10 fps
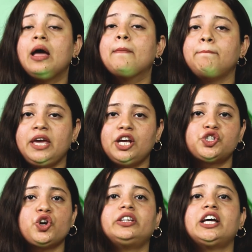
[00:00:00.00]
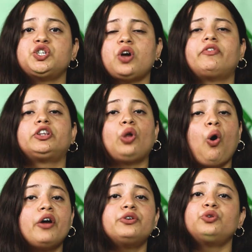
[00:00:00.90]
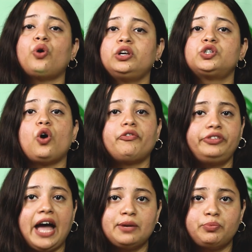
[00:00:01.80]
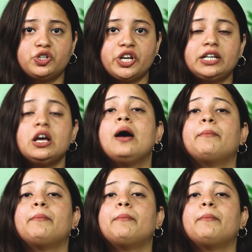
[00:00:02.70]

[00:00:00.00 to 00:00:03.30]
make sure that you have a thorough knowledge of that project,